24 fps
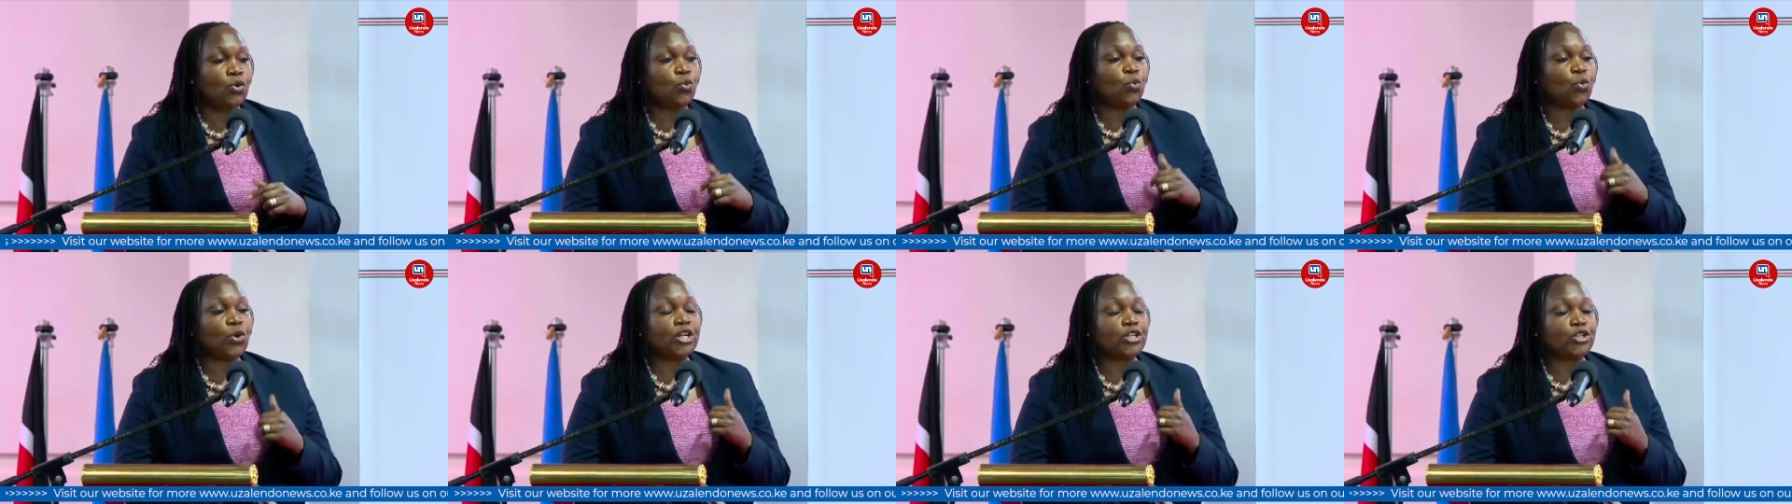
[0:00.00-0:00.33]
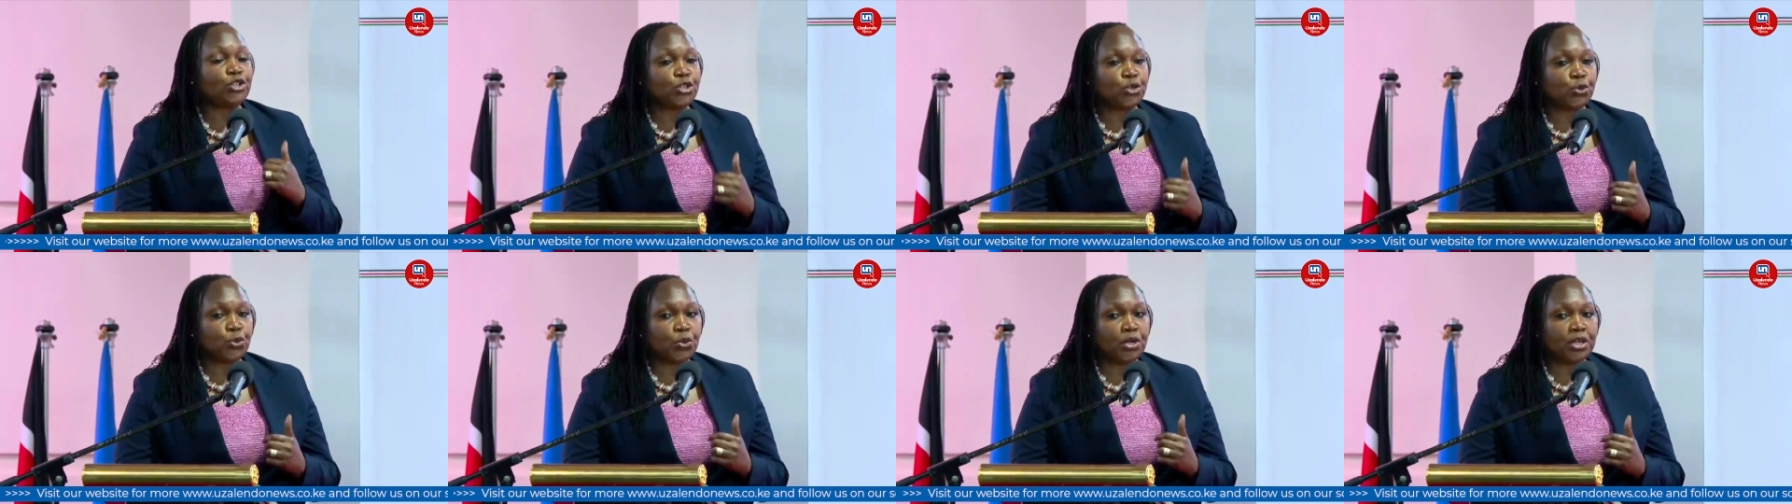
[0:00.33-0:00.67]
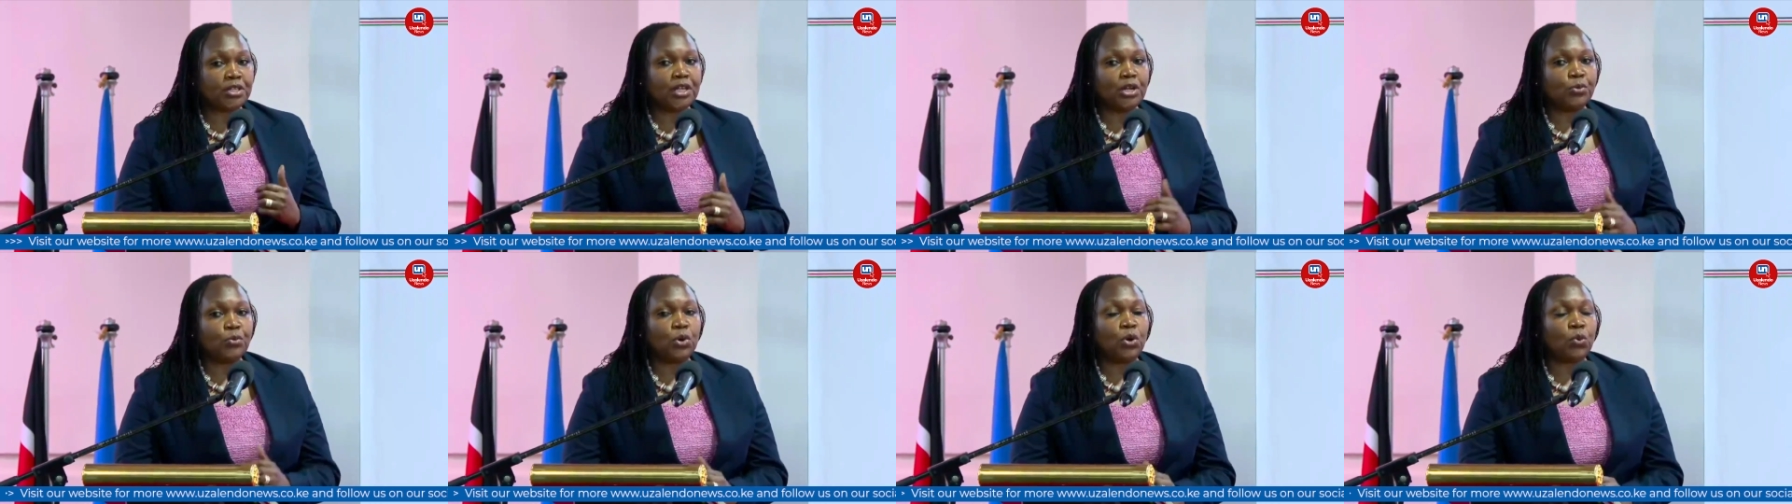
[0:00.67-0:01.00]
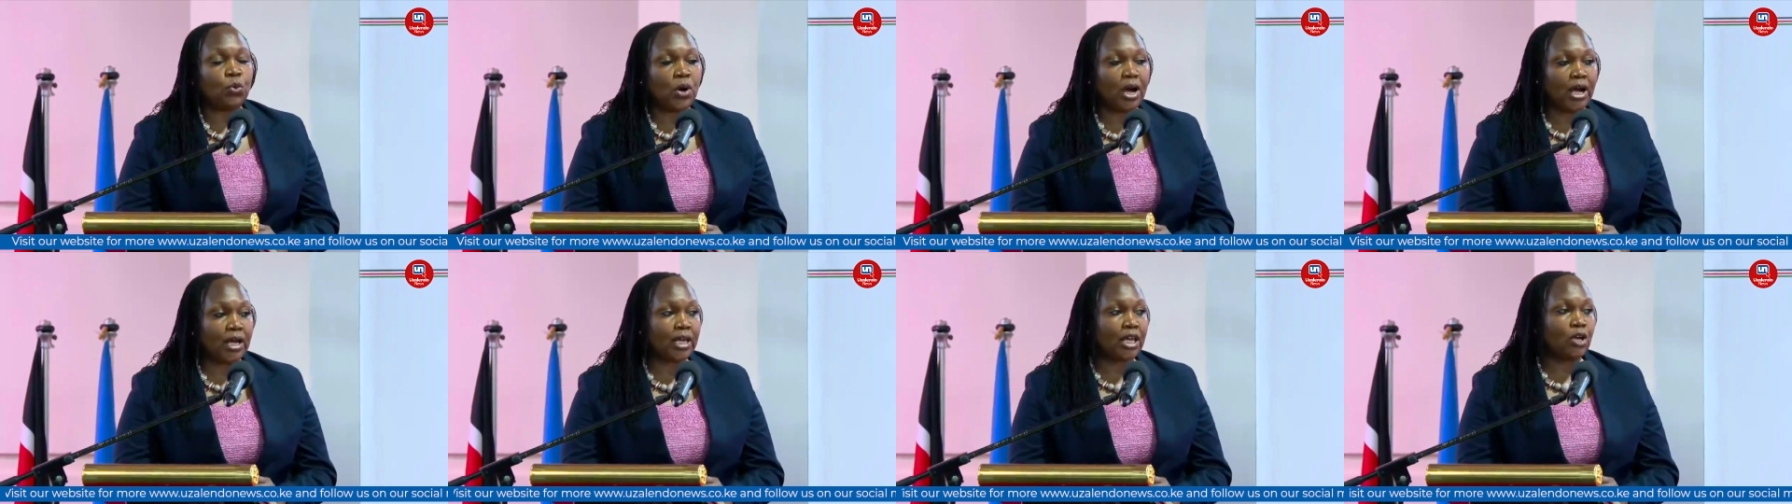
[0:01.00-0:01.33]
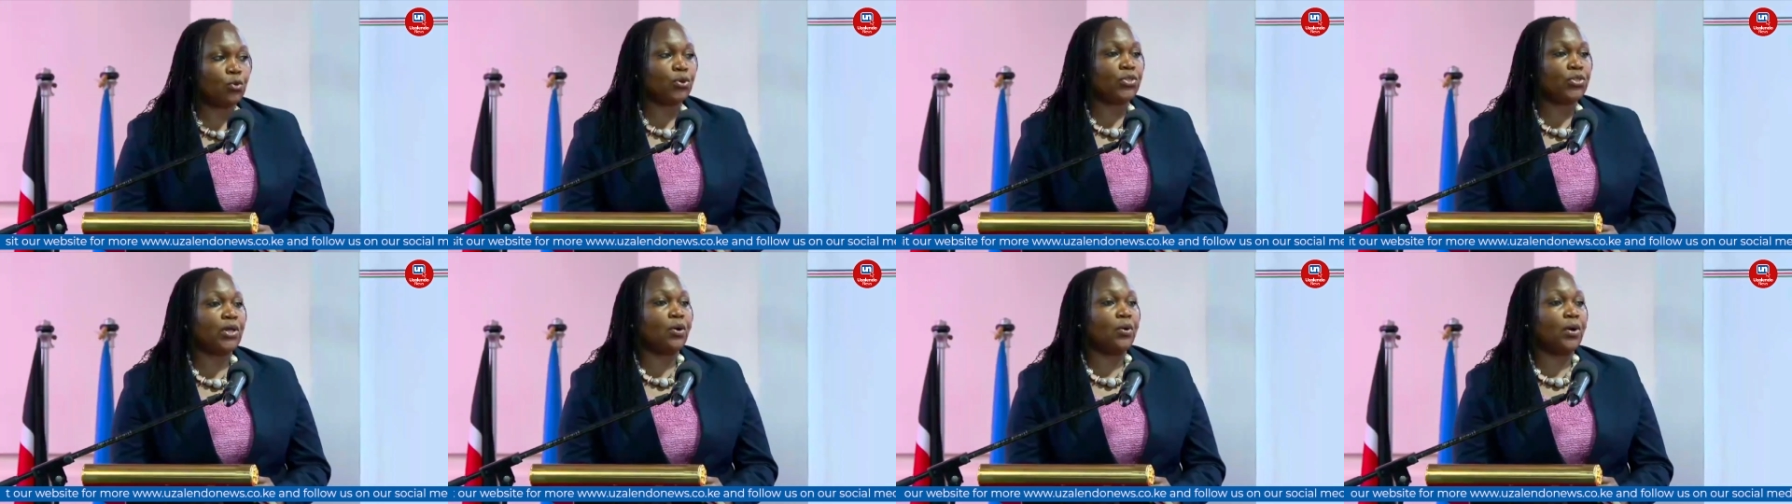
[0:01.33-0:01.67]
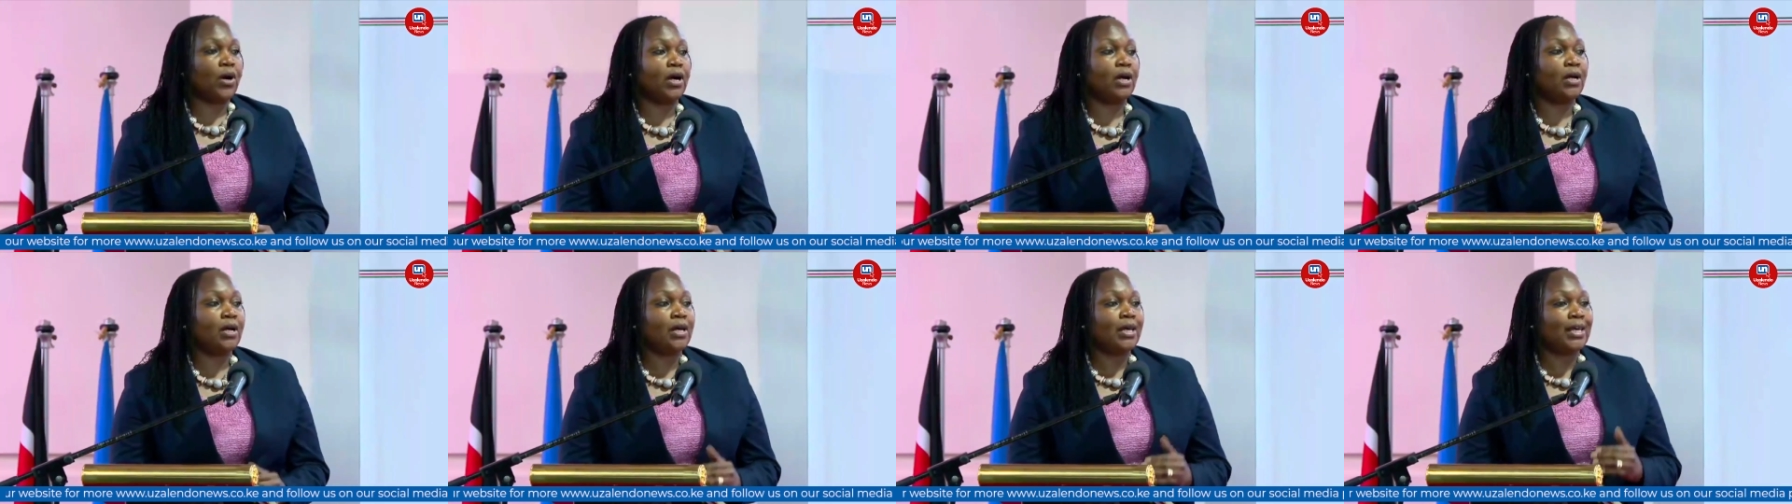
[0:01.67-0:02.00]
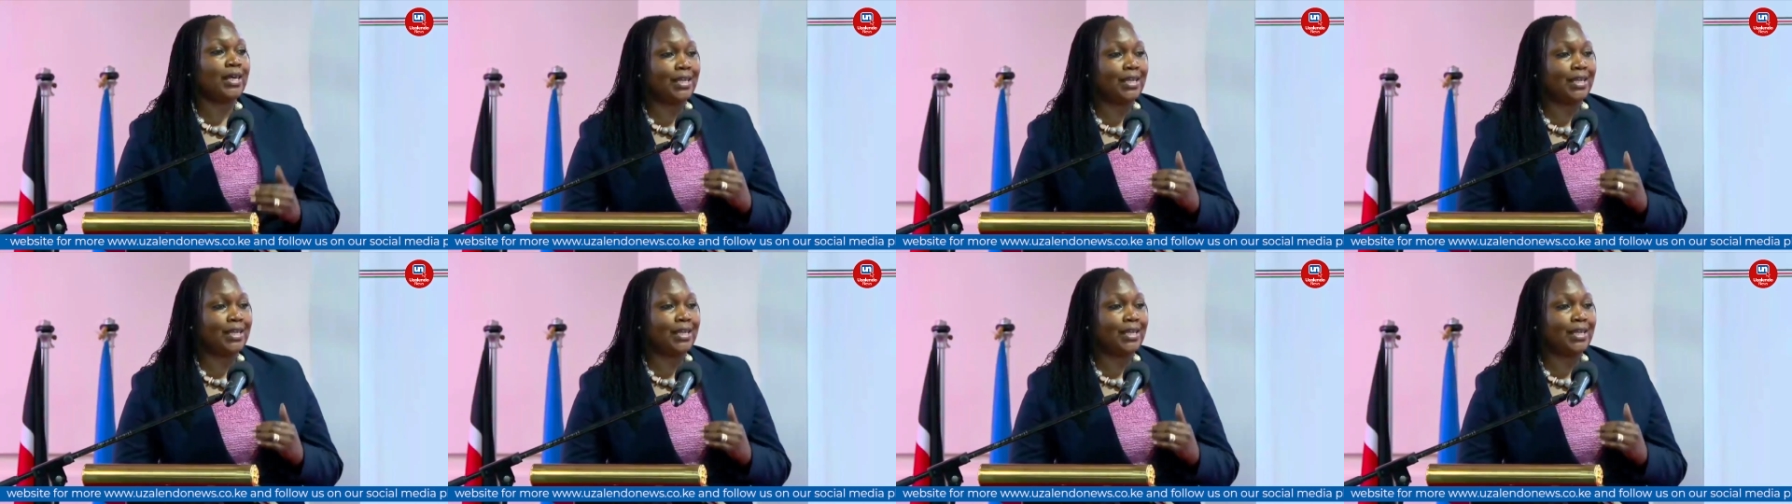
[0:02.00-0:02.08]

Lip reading: we ensured that we're working with our